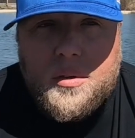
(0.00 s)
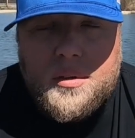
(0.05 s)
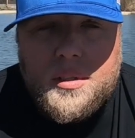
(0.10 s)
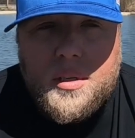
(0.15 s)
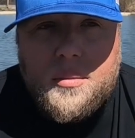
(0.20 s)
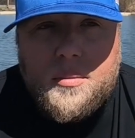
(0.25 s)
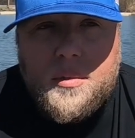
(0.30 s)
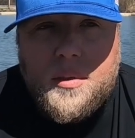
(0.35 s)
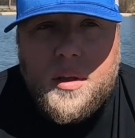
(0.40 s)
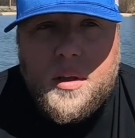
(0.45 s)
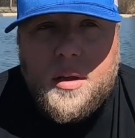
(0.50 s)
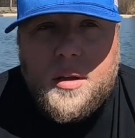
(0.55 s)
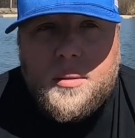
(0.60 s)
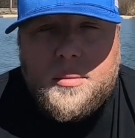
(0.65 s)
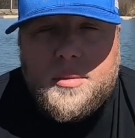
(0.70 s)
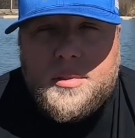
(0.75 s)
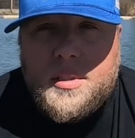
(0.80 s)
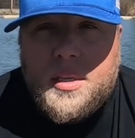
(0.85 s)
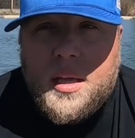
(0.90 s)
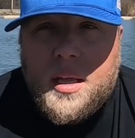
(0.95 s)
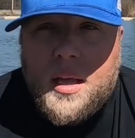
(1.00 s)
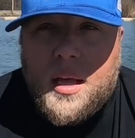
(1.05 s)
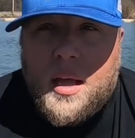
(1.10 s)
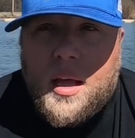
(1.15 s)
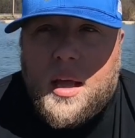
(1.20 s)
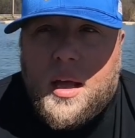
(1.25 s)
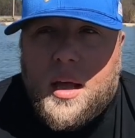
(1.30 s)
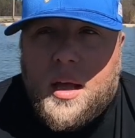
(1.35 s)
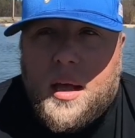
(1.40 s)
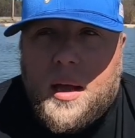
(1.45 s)
Sometimes
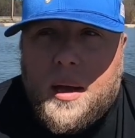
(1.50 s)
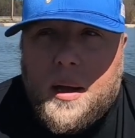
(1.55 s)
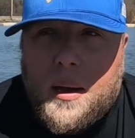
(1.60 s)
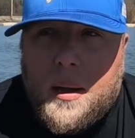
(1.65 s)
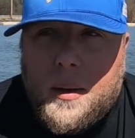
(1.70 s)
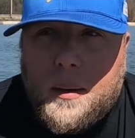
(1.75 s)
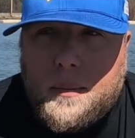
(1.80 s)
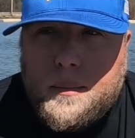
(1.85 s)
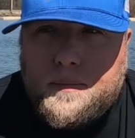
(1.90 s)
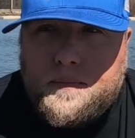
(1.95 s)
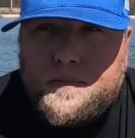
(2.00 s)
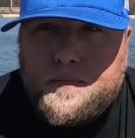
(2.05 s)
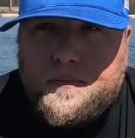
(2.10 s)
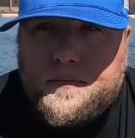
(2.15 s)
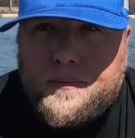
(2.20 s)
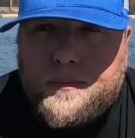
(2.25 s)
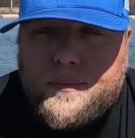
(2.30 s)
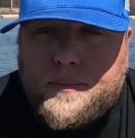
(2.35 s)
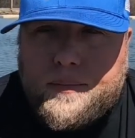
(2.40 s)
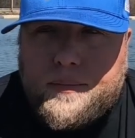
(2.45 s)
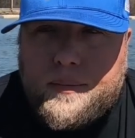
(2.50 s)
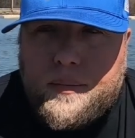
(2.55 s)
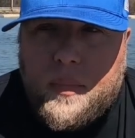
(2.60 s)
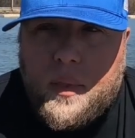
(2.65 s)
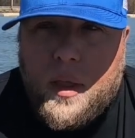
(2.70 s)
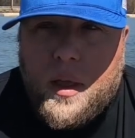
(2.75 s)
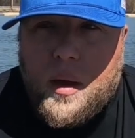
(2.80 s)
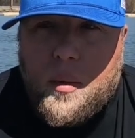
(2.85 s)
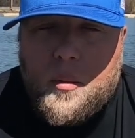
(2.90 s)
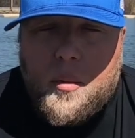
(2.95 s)

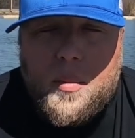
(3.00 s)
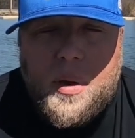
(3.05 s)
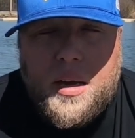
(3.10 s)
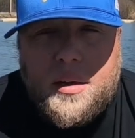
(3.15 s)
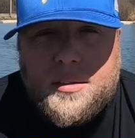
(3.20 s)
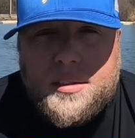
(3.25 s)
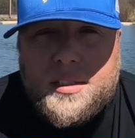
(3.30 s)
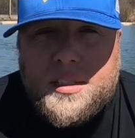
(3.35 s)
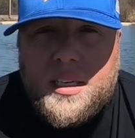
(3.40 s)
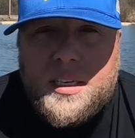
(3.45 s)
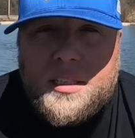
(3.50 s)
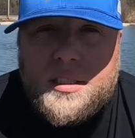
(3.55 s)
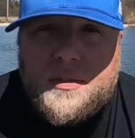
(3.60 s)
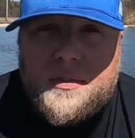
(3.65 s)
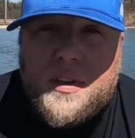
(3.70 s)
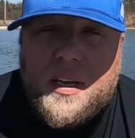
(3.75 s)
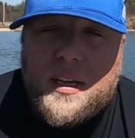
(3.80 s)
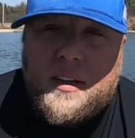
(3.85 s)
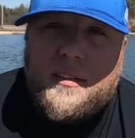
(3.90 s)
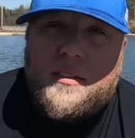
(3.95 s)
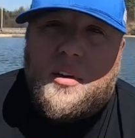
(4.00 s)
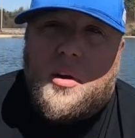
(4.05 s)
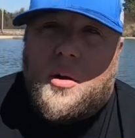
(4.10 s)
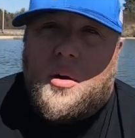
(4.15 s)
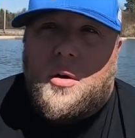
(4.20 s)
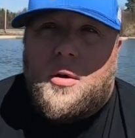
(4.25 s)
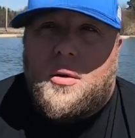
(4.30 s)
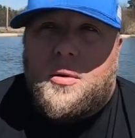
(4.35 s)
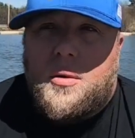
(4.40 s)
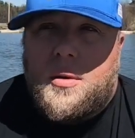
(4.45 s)
I'm about 6 feet
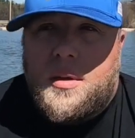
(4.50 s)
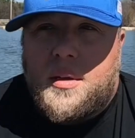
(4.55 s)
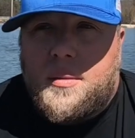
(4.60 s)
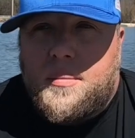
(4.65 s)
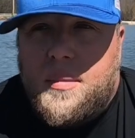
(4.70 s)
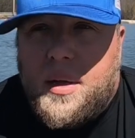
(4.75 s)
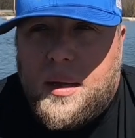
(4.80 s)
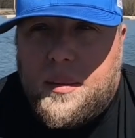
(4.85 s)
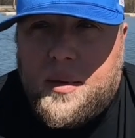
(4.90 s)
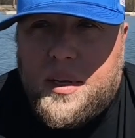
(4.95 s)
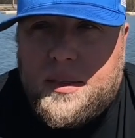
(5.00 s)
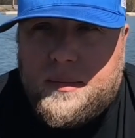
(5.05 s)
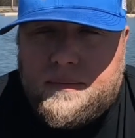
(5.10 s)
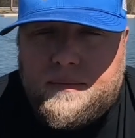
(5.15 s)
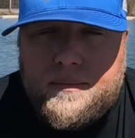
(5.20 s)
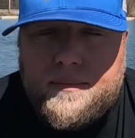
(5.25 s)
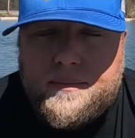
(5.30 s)
tall, maybe